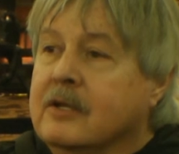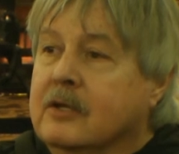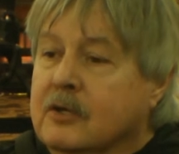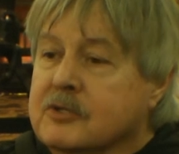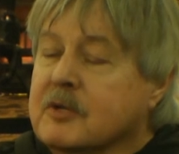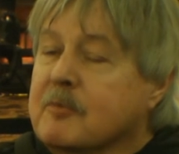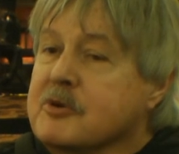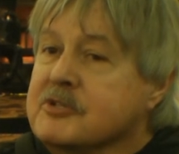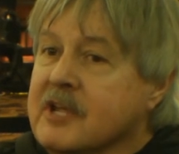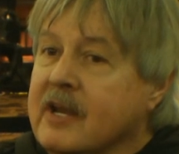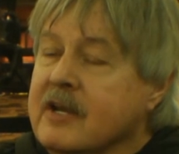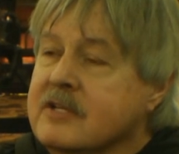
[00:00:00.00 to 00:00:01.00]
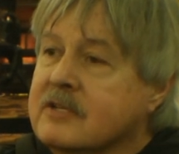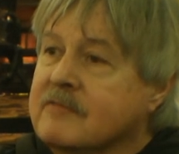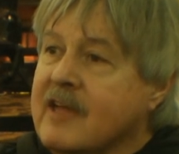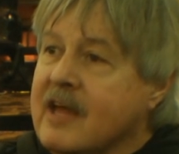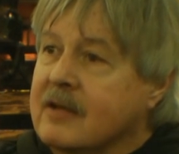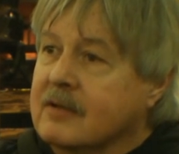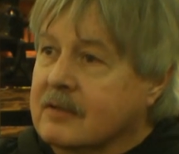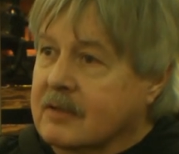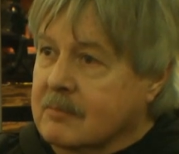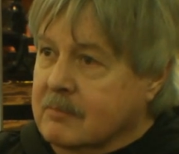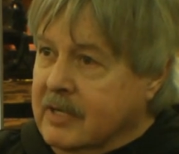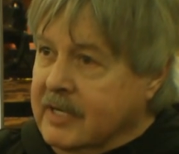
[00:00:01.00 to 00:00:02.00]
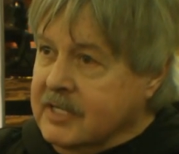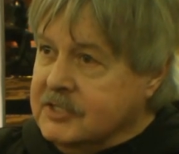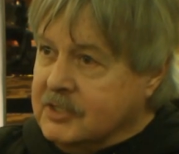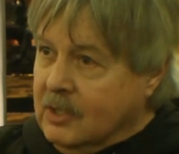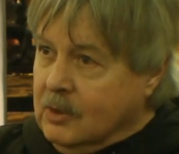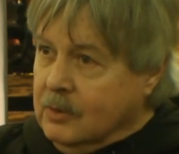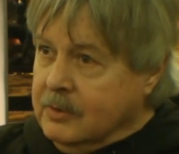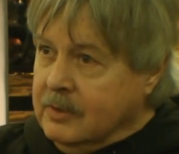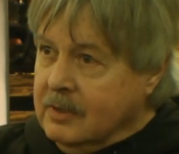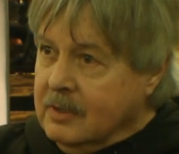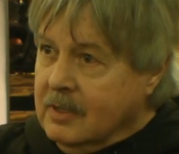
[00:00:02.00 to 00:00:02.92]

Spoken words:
to use a percentage of that money sold